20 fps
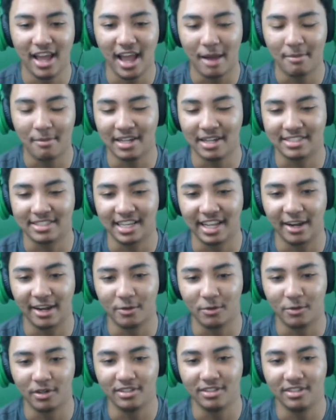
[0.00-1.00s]
I'm not saying
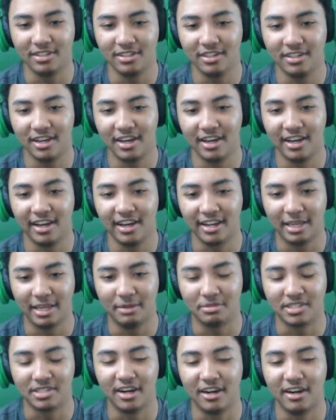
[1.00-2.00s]
anyone,
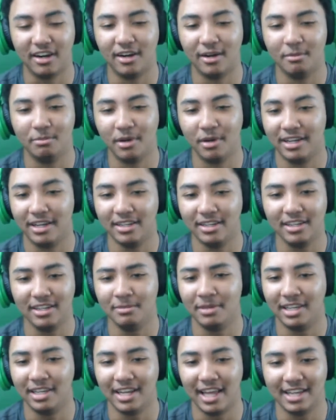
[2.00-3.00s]
Keemstar, but you
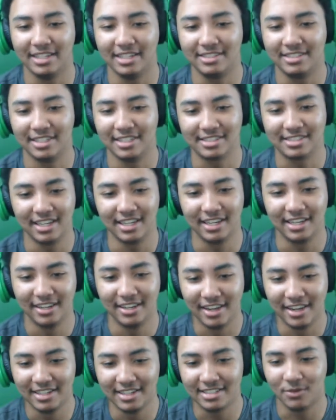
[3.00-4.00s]
mean it's just a
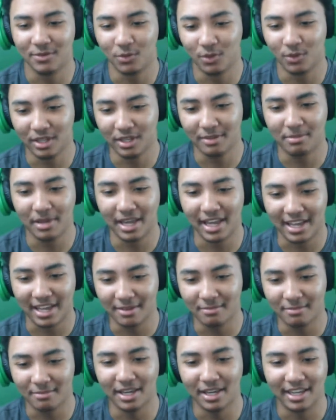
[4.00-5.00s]
really
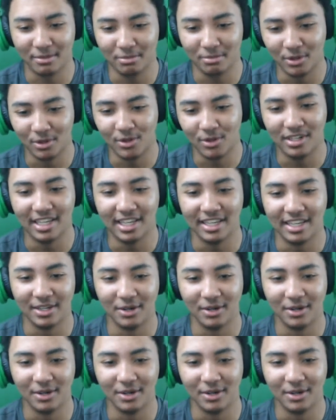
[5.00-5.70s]
big community